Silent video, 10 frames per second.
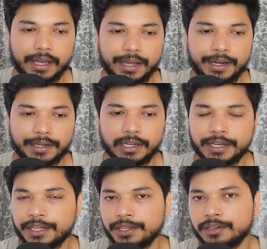and
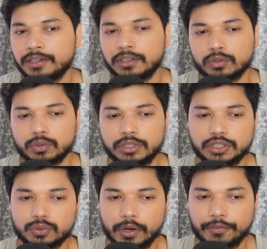LinkedIn. So
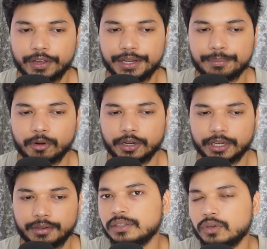these two are very
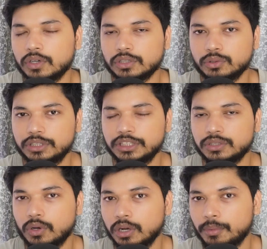important. Okay, so this is
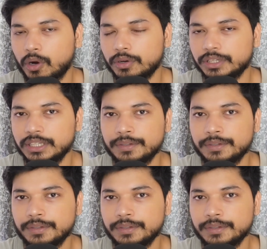all about the